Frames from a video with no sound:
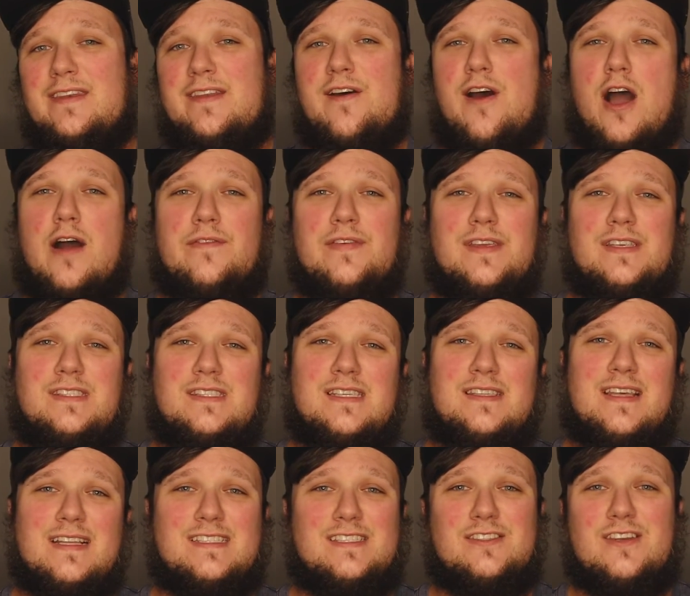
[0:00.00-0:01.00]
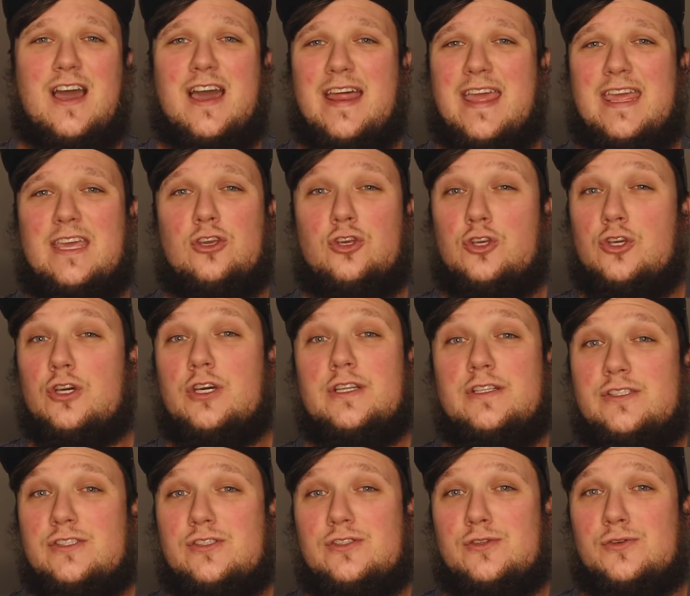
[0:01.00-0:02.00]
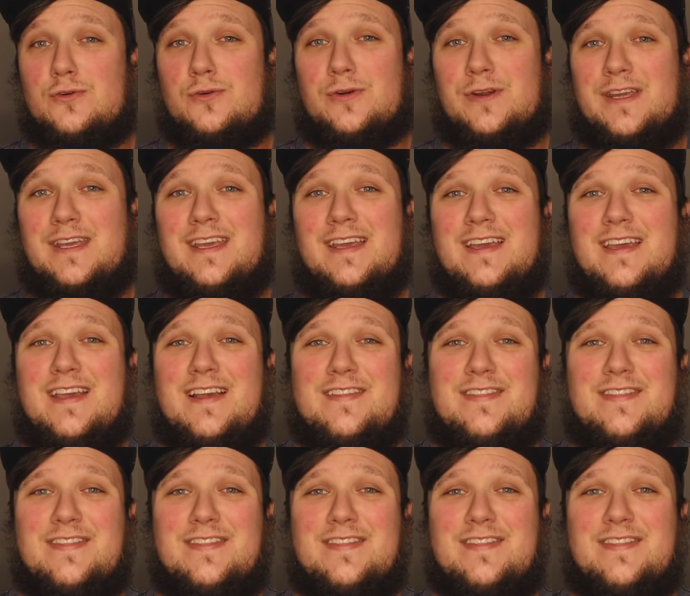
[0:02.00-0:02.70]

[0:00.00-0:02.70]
Now, obviously, that's not a good story.